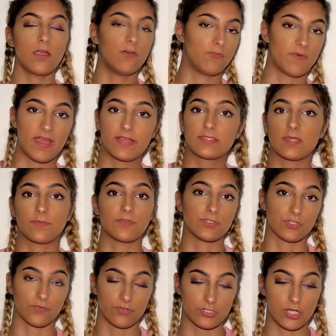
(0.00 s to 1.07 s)
of my
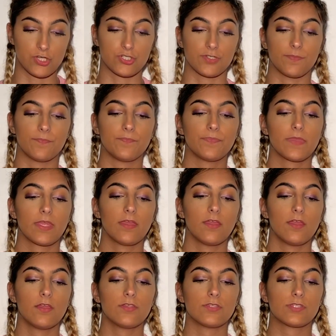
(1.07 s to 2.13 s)
acceptance or rejection.
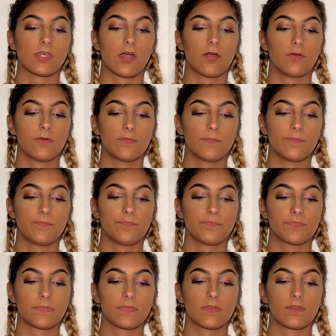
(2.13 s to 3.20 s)
So
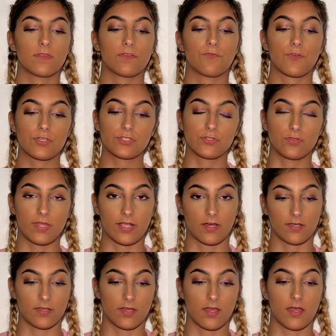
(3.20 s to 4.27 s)
the first school I
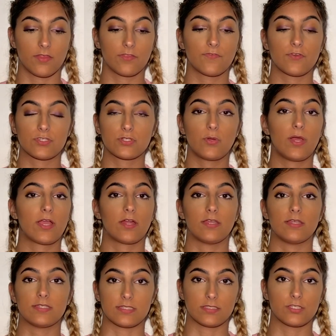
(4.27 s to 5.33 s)
got
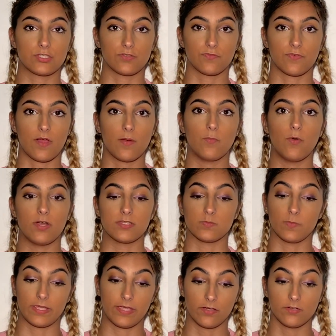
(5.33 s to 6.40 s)
a decision from was
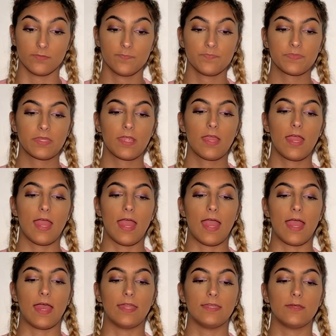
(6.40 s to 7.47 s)
McGill,
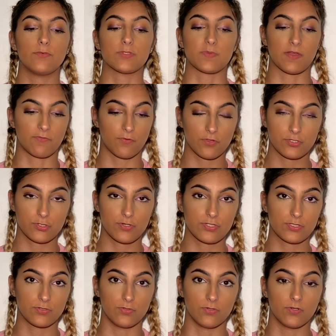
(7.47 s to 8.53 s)
and it was my fourth choice
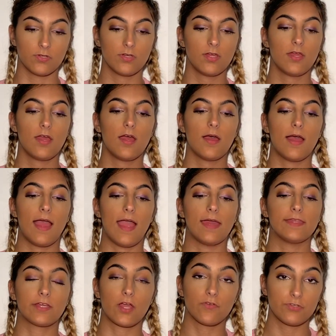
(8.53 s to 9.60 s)
school,
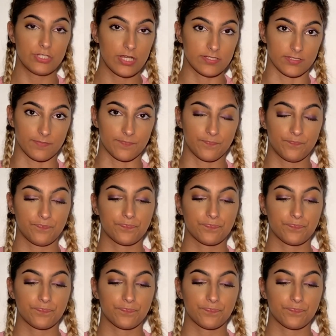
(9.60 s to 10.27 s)
and I got rejected.